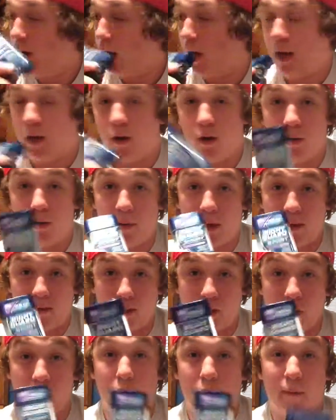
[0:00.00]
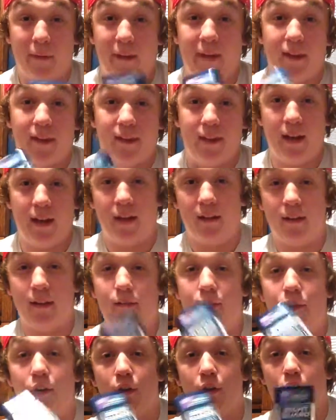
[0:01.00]
I know I'm not the only one that stinks
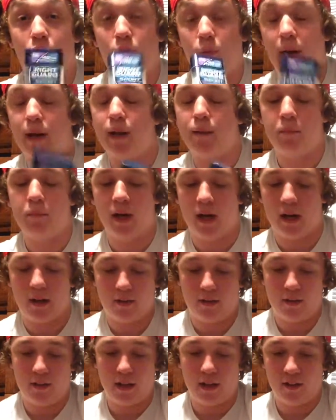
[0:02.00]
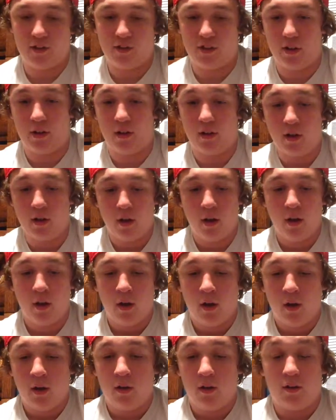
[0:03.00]
after a sweaty box session.
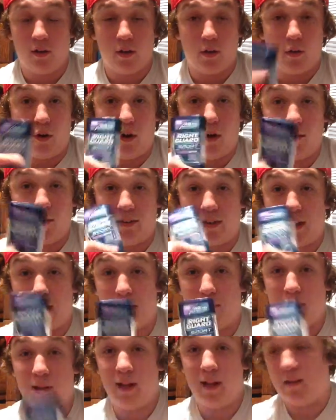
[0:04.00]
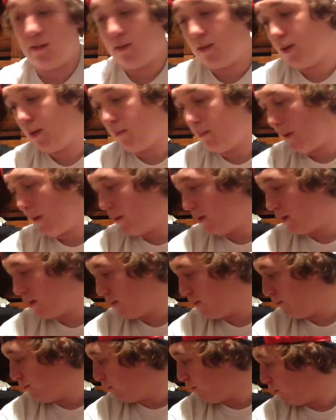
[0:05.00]
So always keep this, maybe
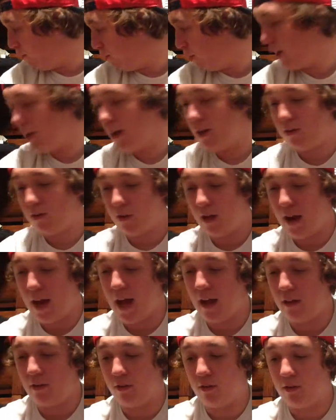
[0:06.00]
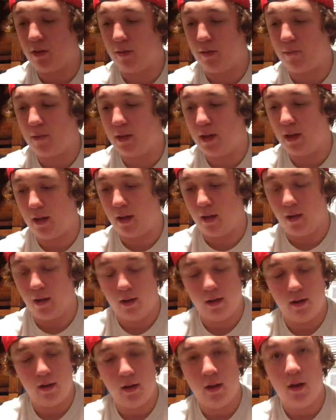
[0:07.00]
some Febreze or Axe or something.
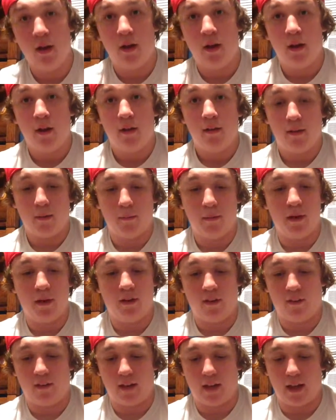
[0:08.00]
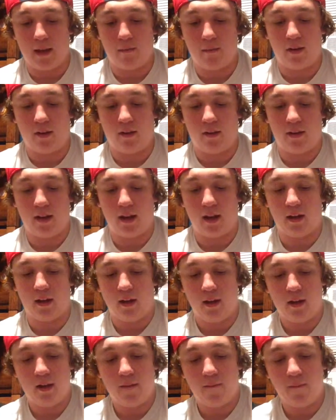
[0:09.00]
Something just to keep the stink
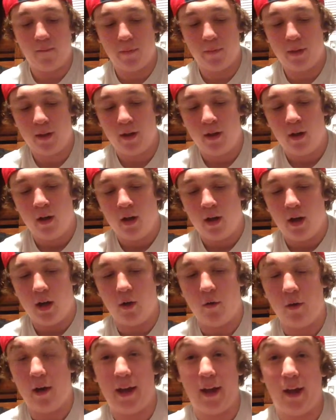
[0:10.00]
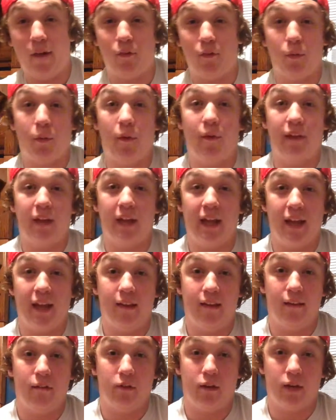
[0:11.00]
away from all the ladies
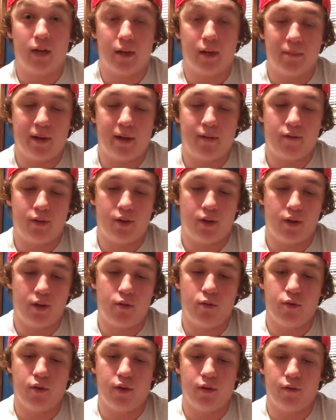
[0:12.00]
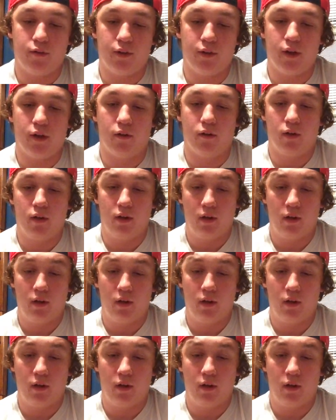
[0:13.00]
that want to come after you and your flow.